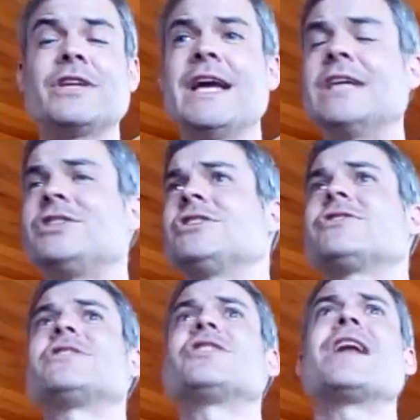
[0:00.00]
It's just
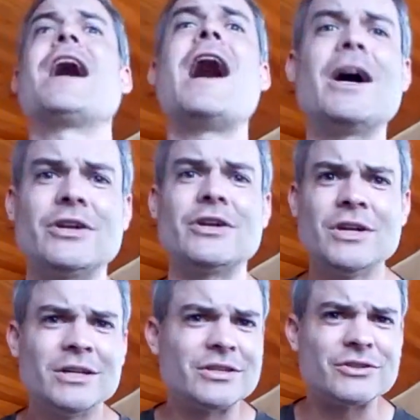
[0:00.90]
such an honor
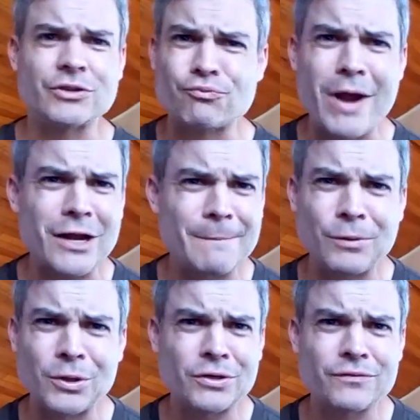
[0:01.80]
to rack up
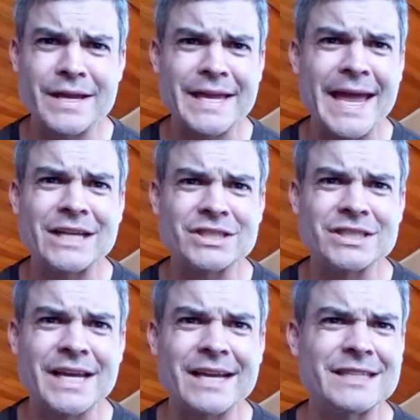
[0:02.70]
all your vacation
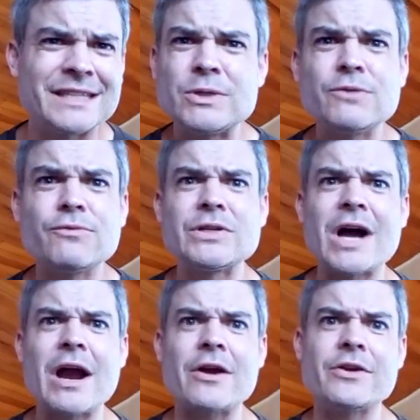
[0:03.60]
days. And then when you've retired,